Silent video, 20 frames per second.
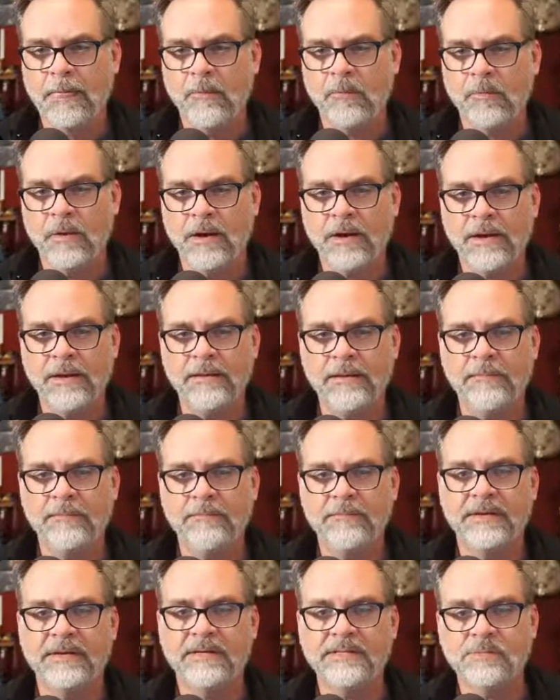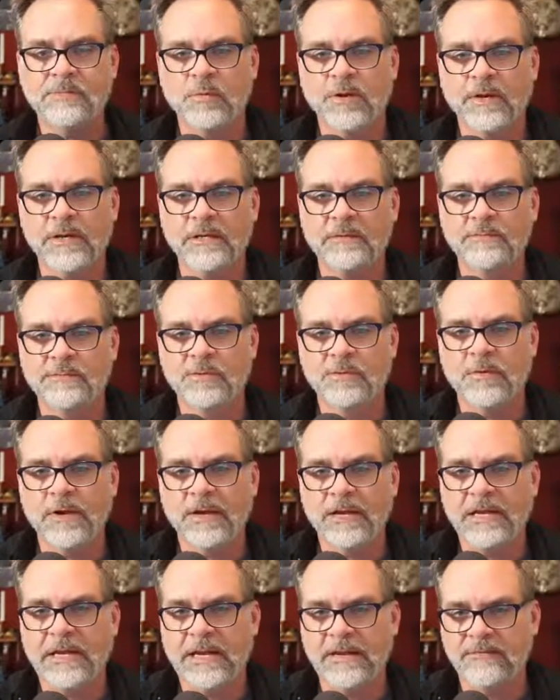Why? Because when it comes to
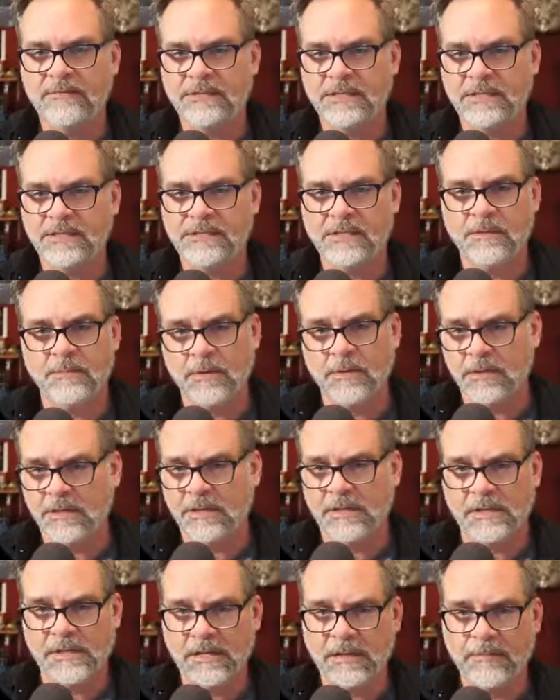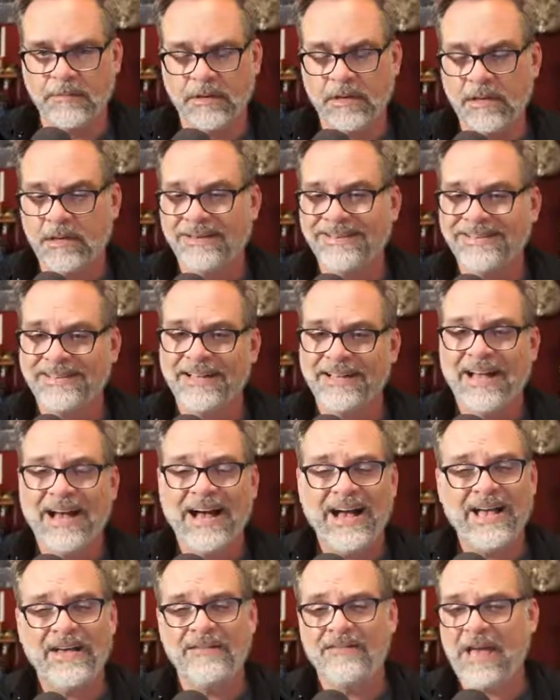writing advertising and marketing copy,
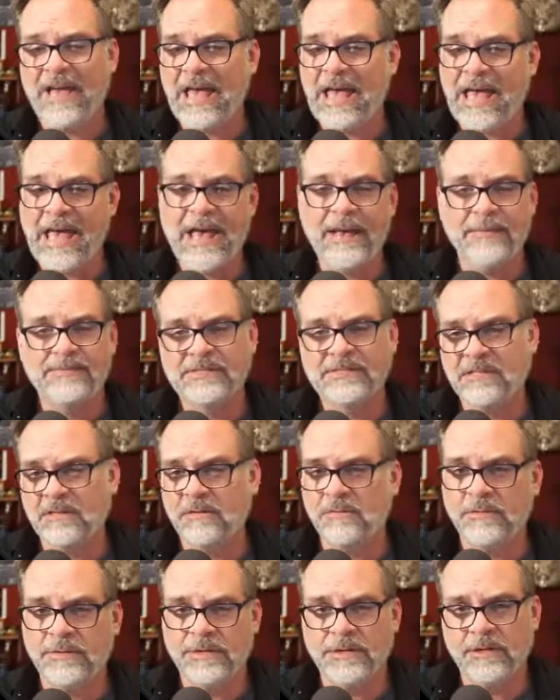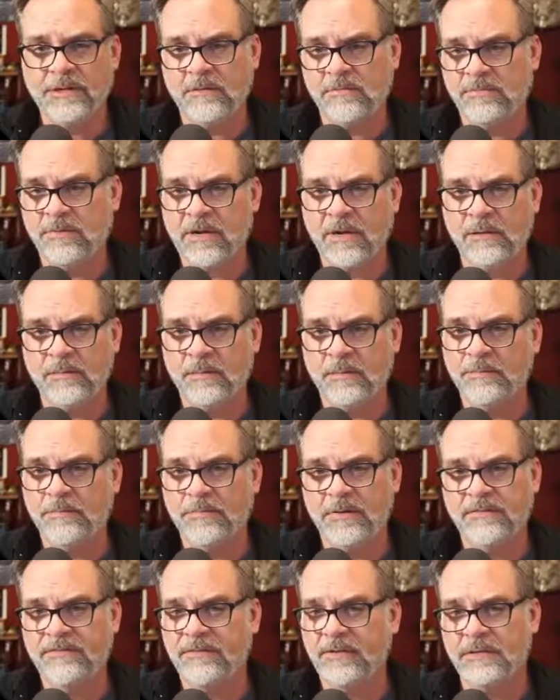I have absolutely no problem
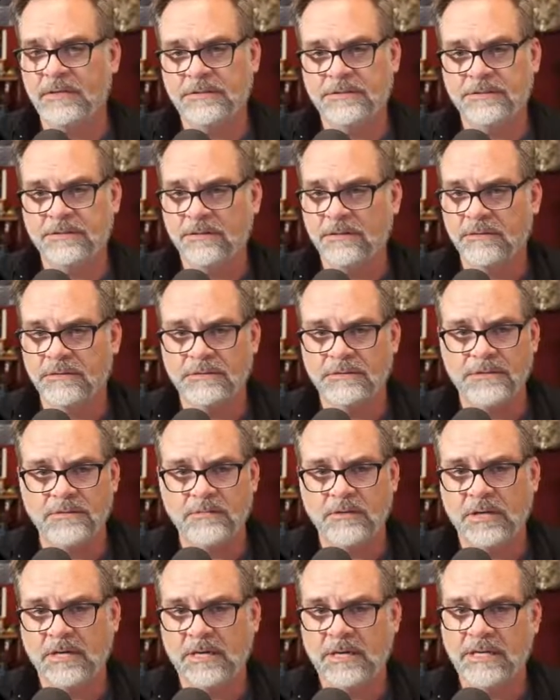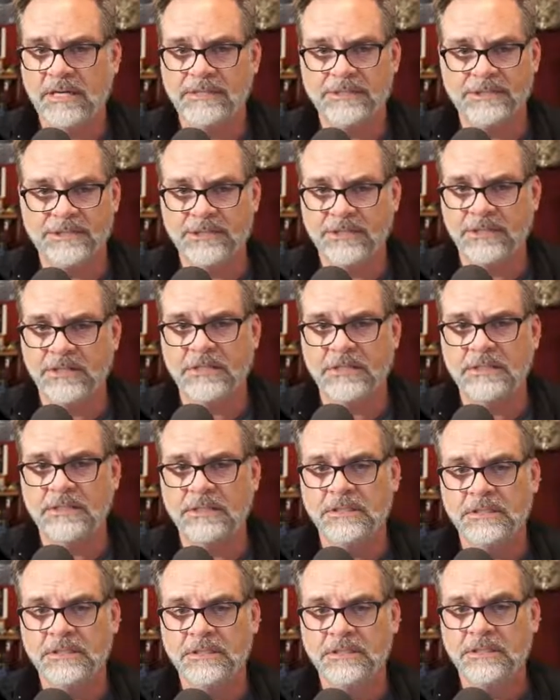buffing a turd to a high sheen,
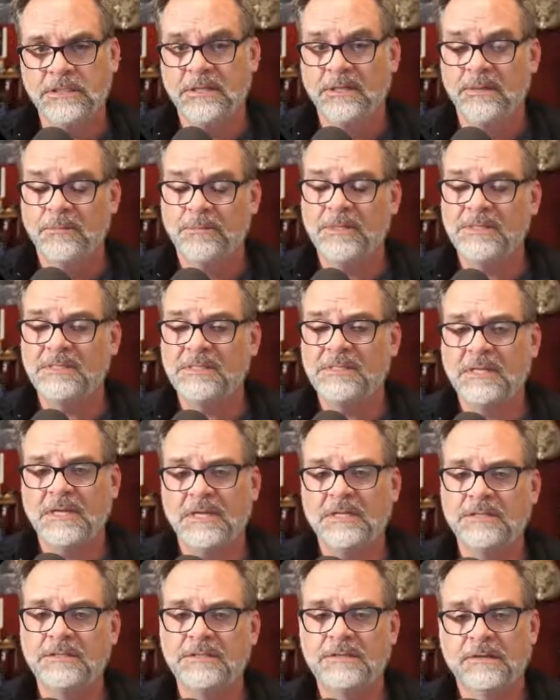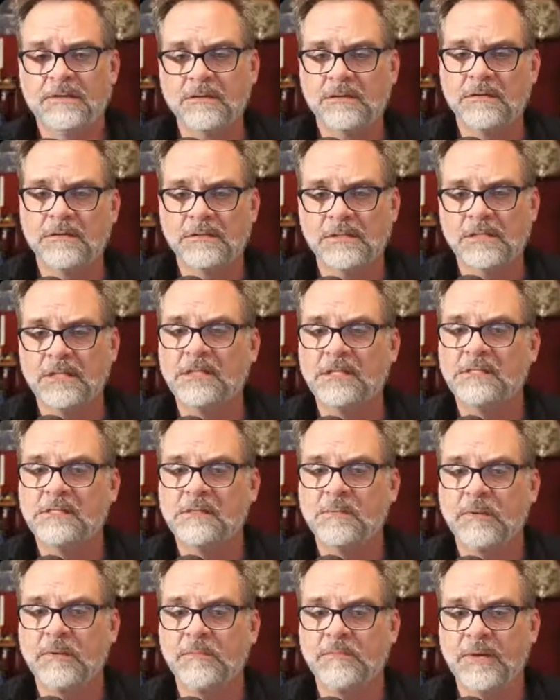but said turd needs
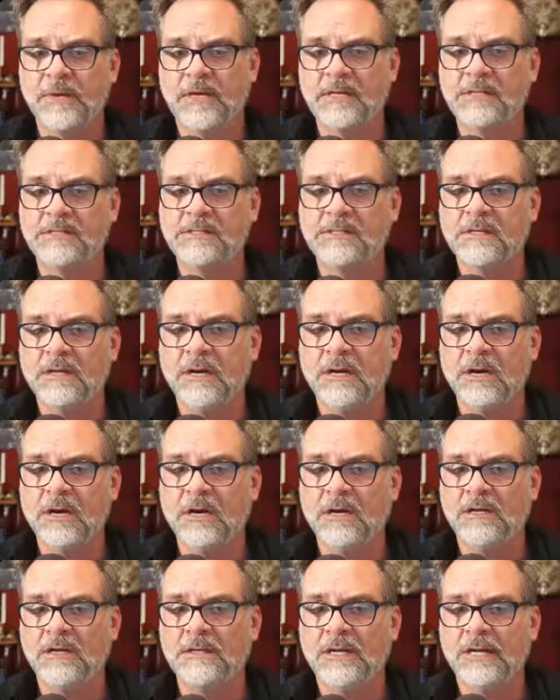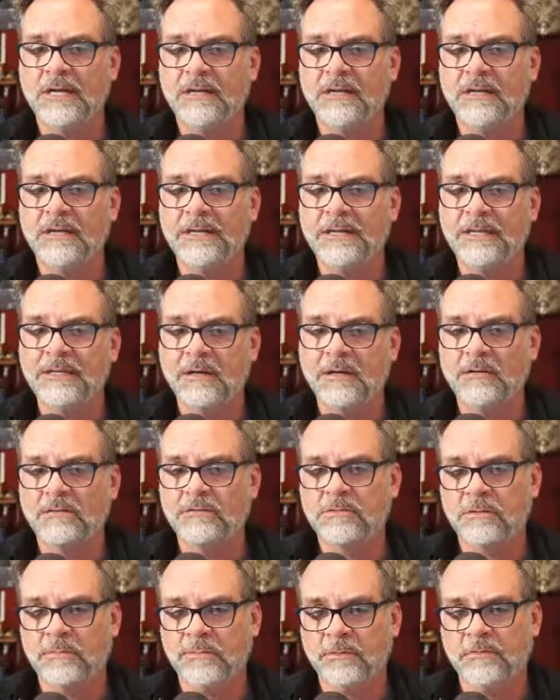to be based on an
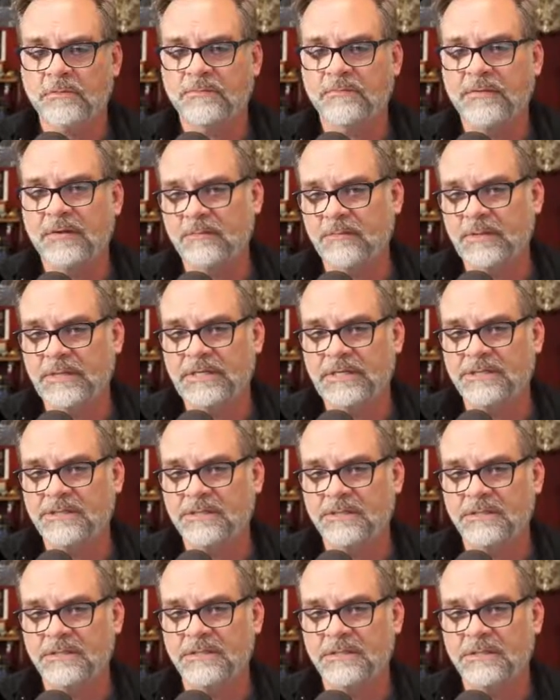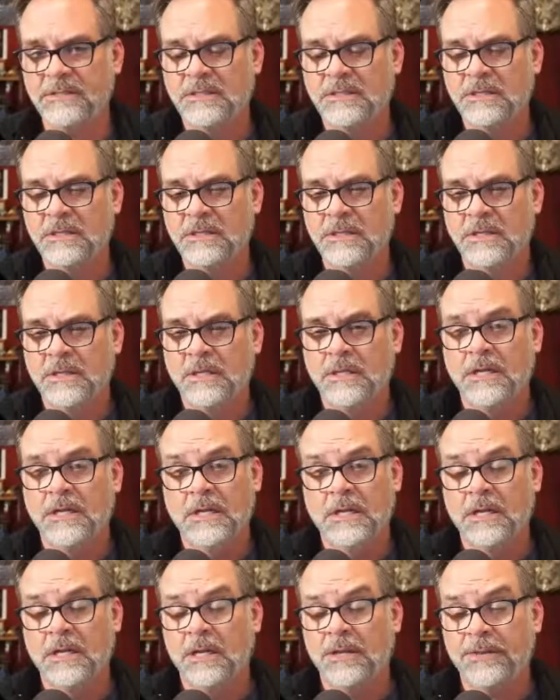inalterable foundation,
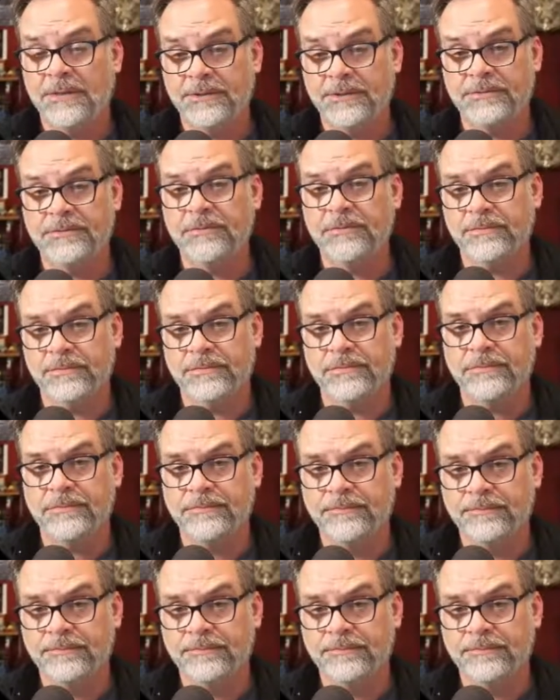the truth.